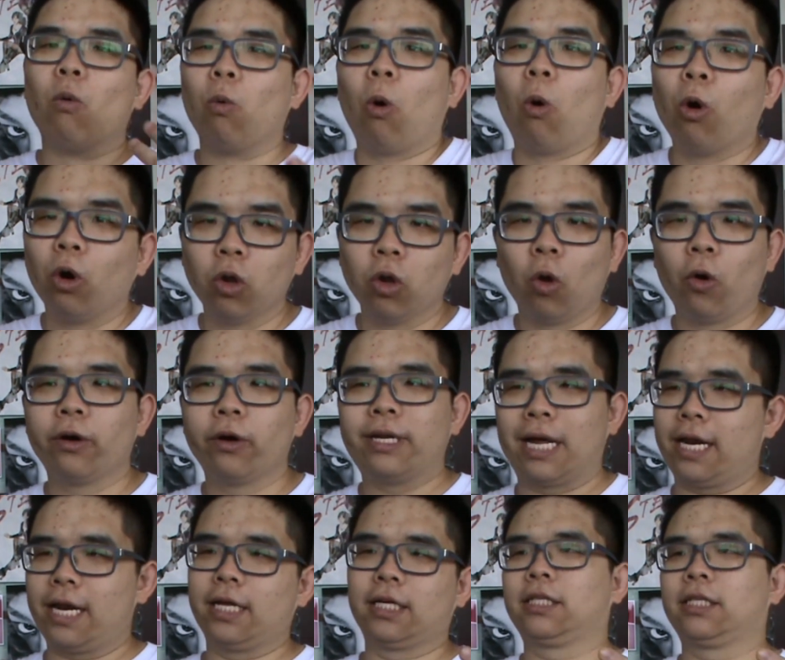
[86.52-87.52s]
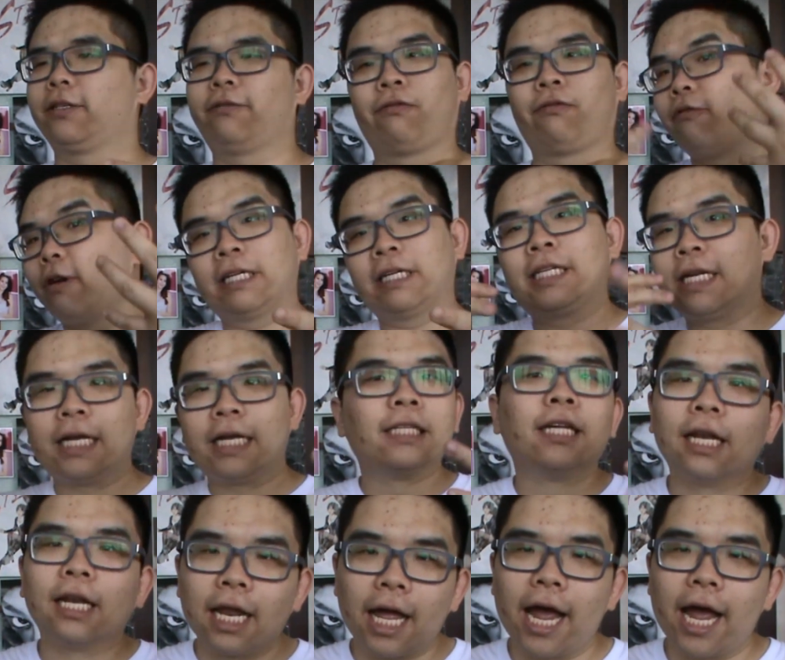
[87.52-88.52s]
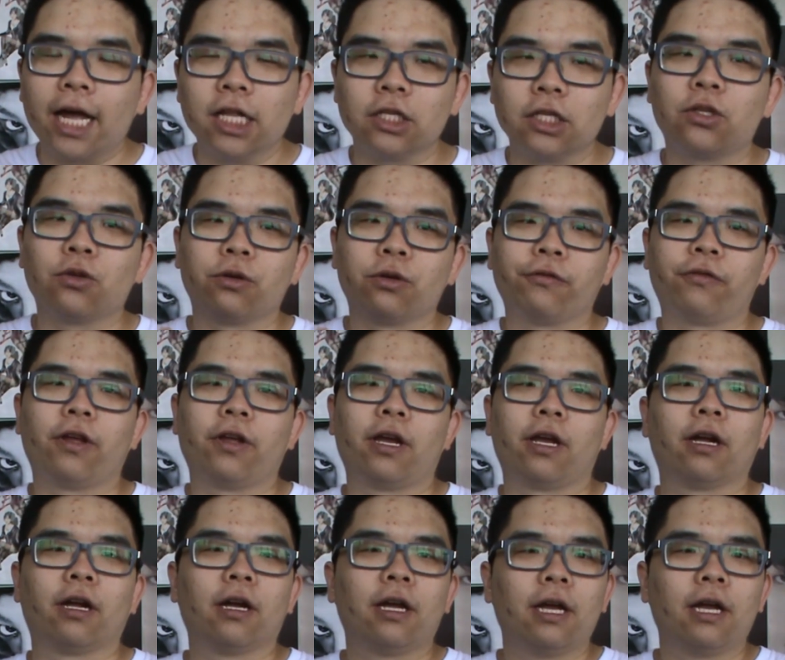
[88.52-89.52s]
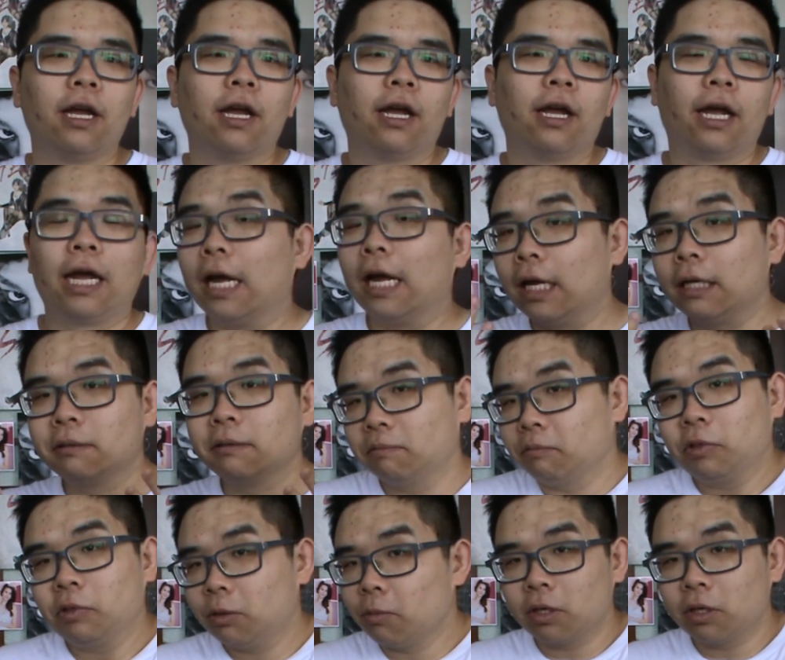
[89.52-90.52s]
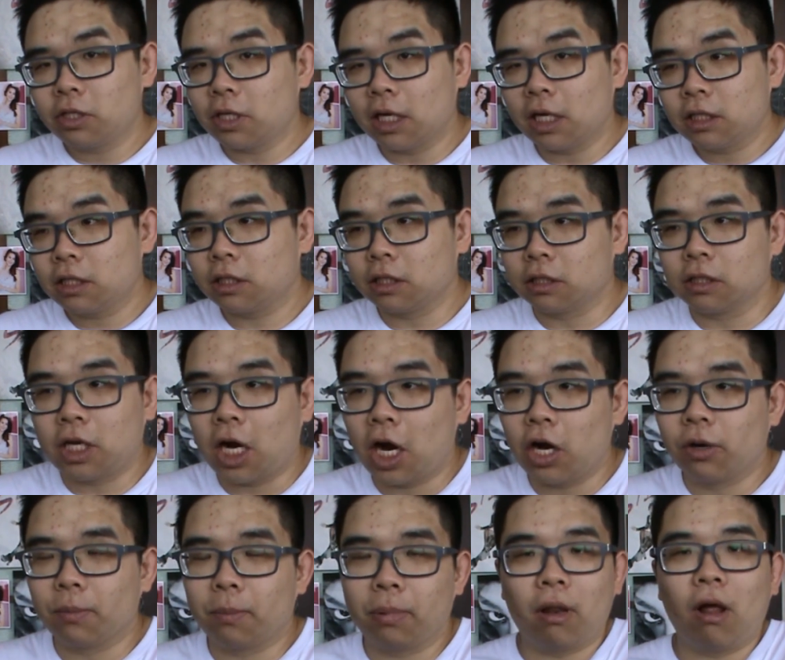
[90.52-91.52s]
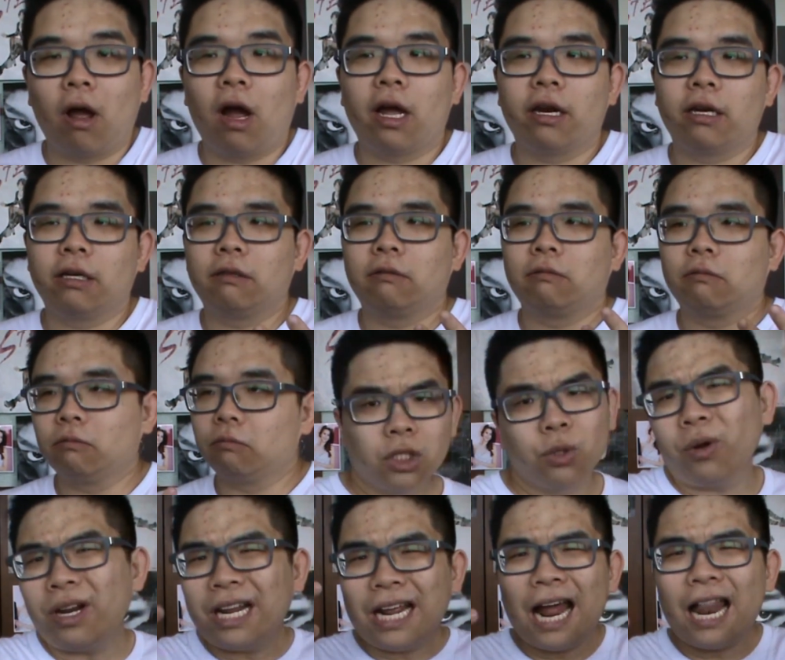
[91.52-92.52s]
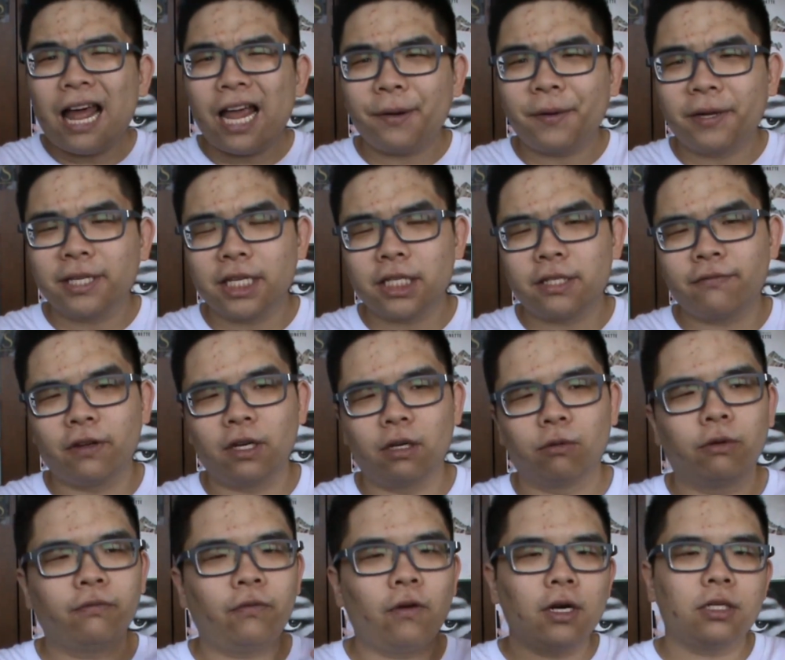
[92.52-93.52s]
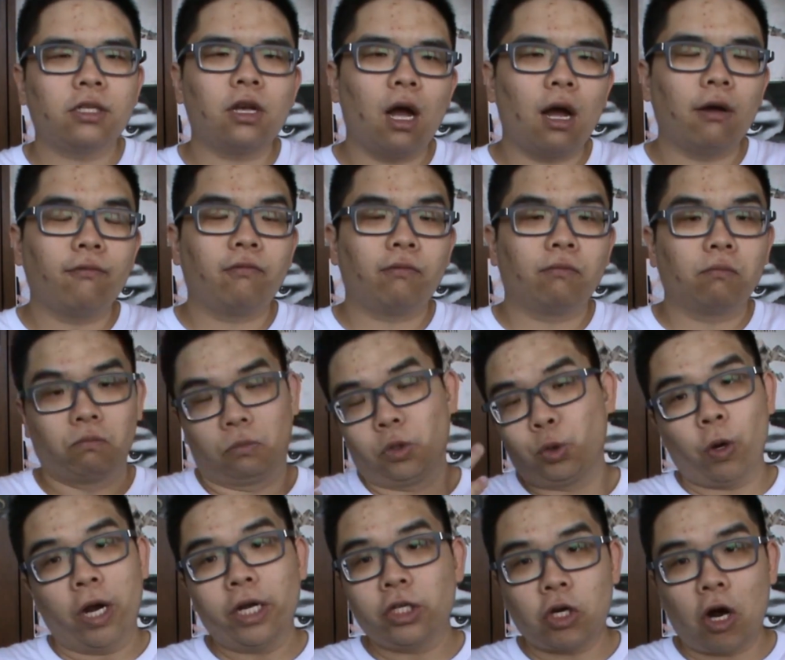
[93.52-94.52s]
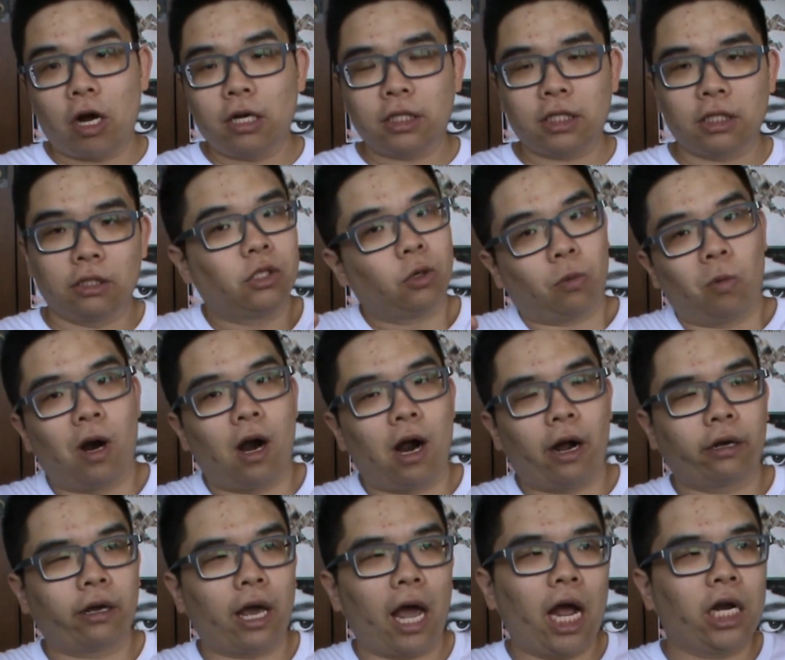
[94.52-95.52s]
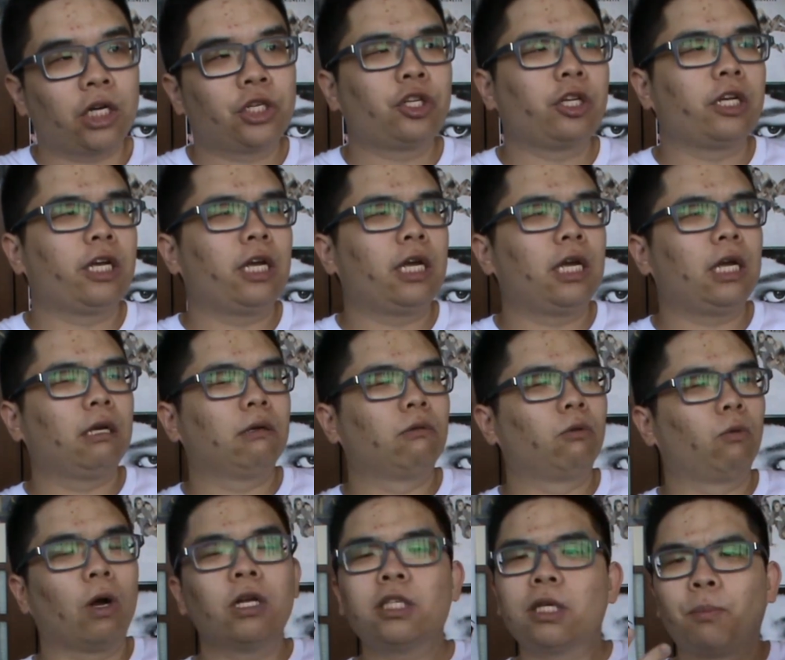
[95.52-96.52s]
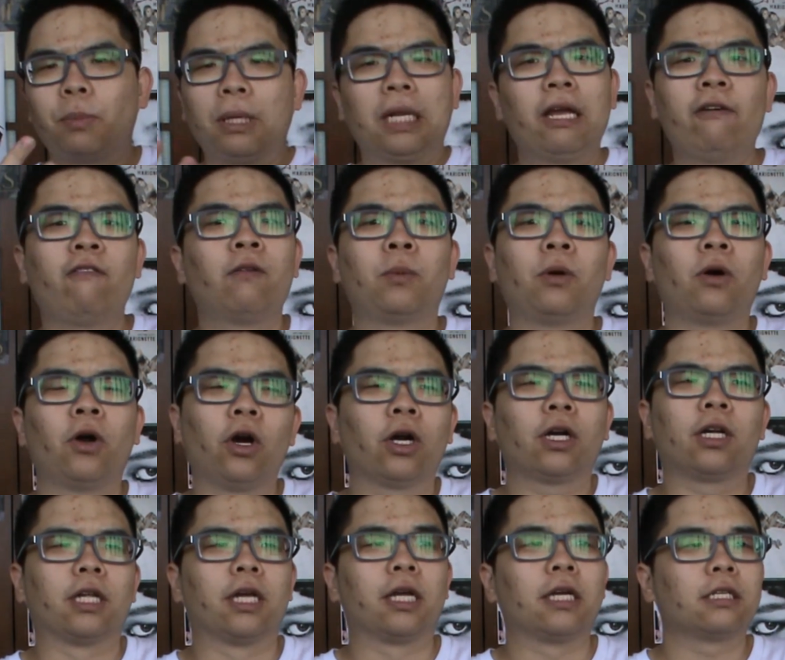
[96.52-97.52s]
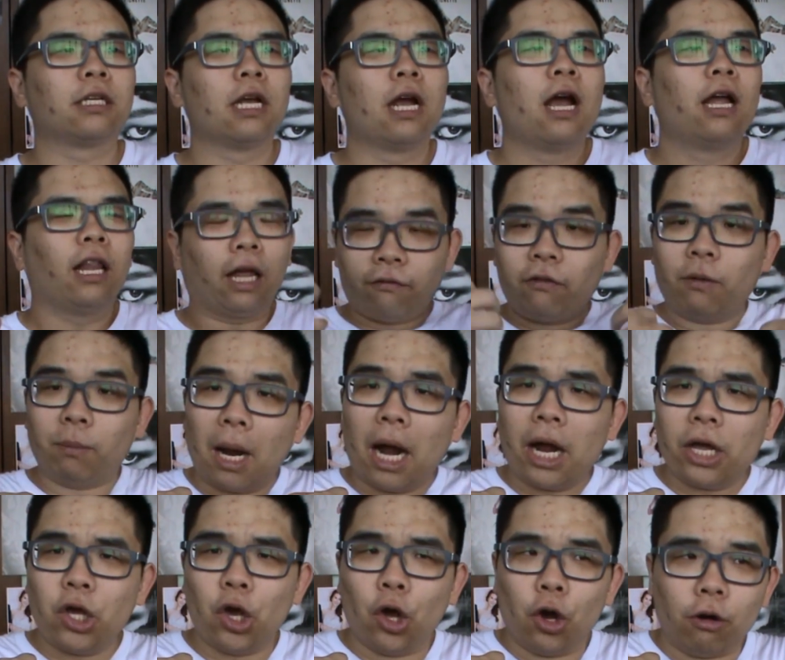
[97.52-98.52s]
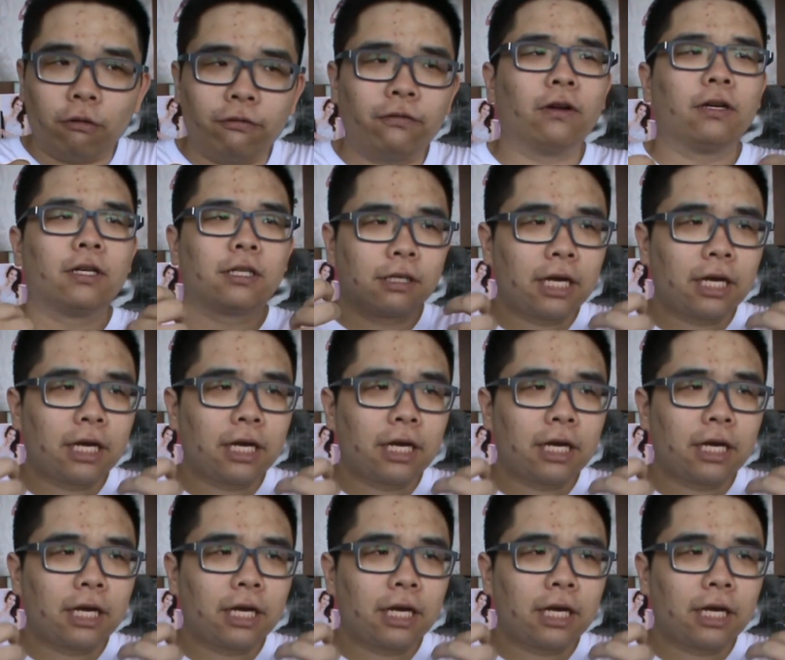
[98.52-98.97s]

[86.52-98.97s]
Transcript: warlord that is threatening the land, sort of thing. And pretty much that's the entire plot. So what did I like about this film? Well, first off, Dwayne Johnson, The Rock, actually was a believable Hercules. Like, for my youth,